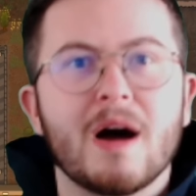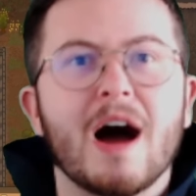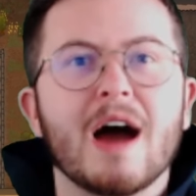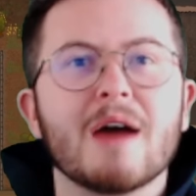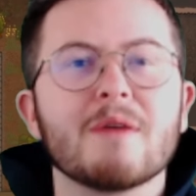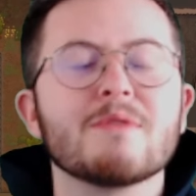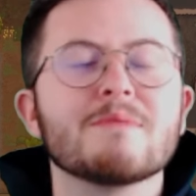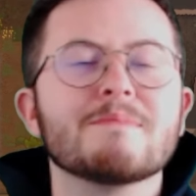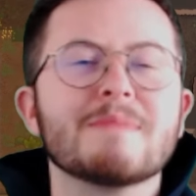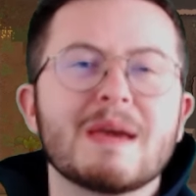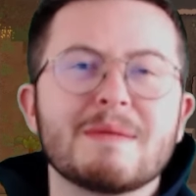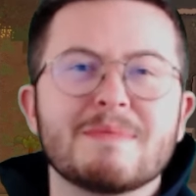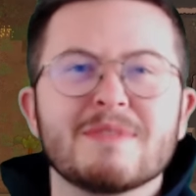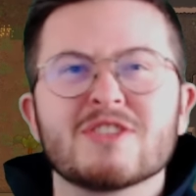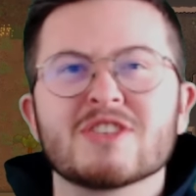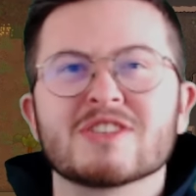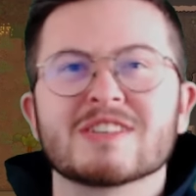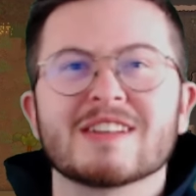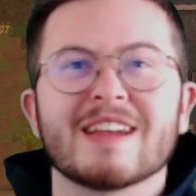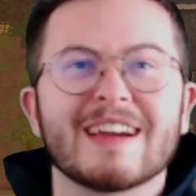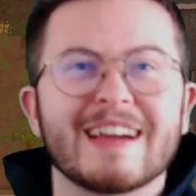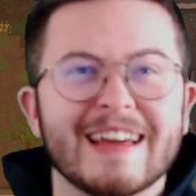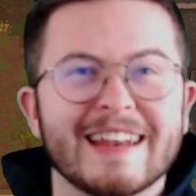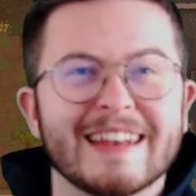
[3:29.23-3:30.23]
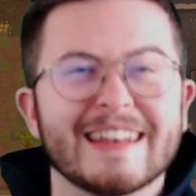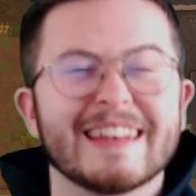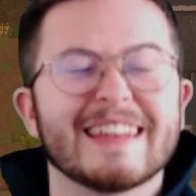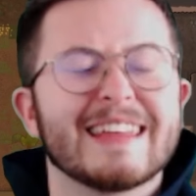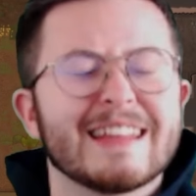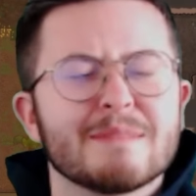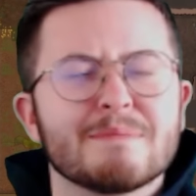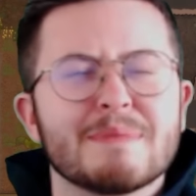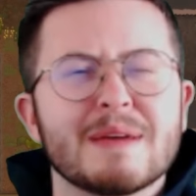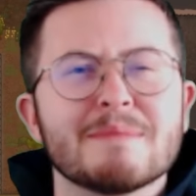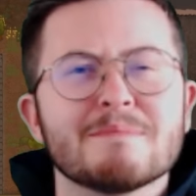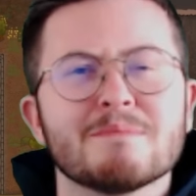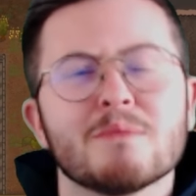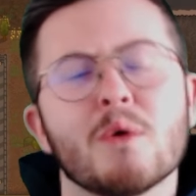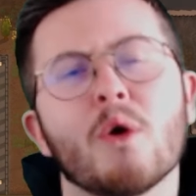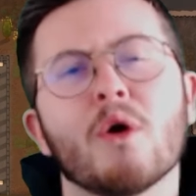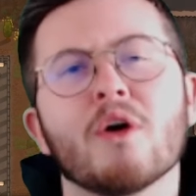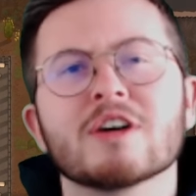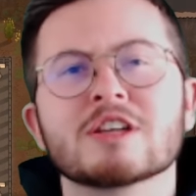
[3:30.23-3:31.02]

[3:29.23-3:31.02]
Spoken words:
I would maybe just like a little bit more,